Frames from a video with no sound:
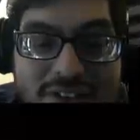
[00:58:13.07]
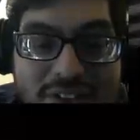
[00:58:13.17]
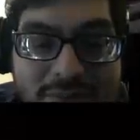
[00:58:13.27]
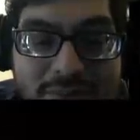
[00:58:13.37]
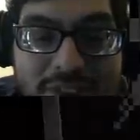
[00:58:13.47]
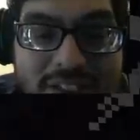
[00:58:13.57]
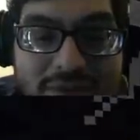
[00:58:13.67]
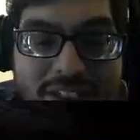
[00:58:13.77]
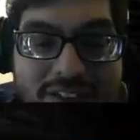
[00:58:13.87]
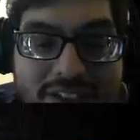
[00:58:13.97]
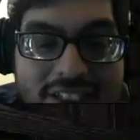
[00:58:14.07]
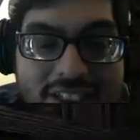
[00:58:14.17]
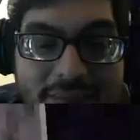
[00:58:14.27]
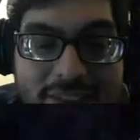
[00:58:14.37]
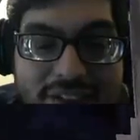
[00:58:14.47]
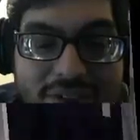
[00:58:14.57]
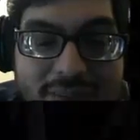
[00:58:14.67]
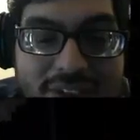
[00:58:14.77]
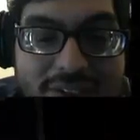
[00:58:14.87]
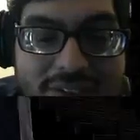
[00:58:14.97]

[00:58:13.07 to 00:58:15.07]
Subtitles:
it, but the weather has not been cooperative.